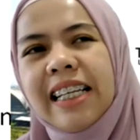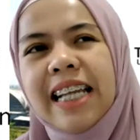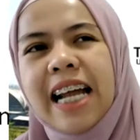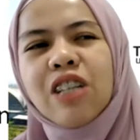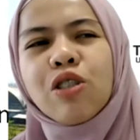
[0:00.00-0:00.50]

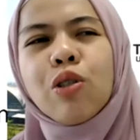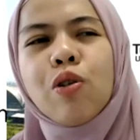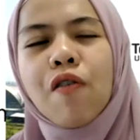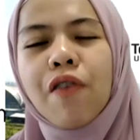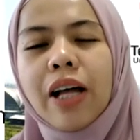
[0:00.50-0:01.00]
there is
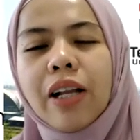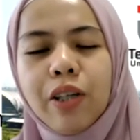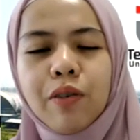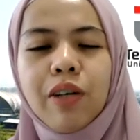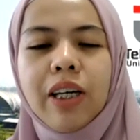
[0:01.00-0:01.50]
no
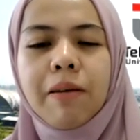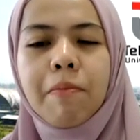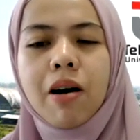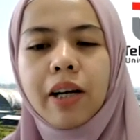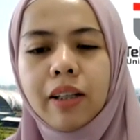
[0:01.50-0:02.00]
value in the
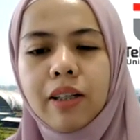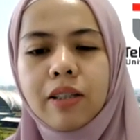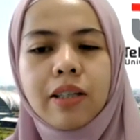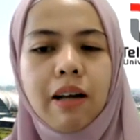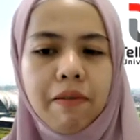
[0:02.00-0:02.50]
market
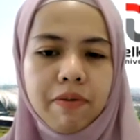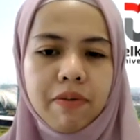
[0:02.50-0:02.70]
itself.